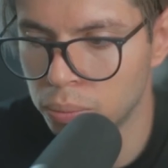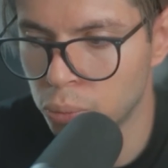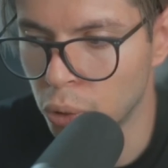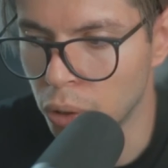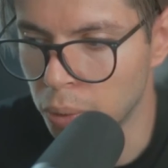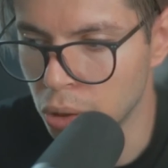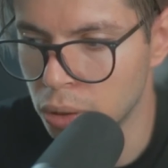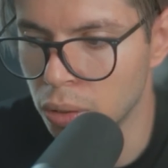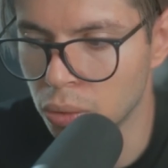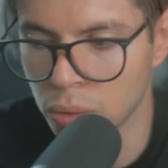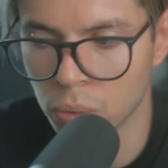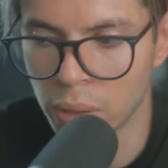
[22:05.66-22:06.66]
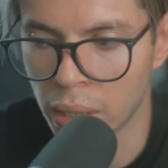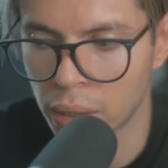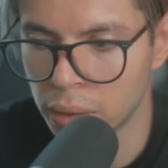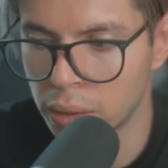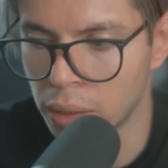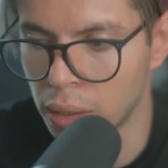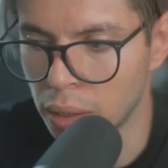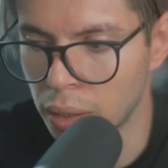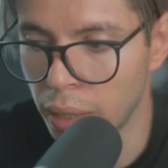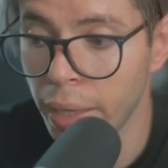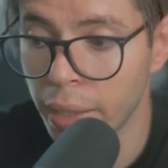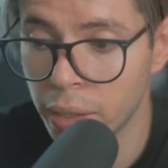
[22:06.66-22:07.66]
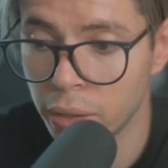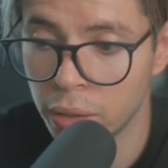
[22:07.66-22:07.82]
pretty much tells you that, hey,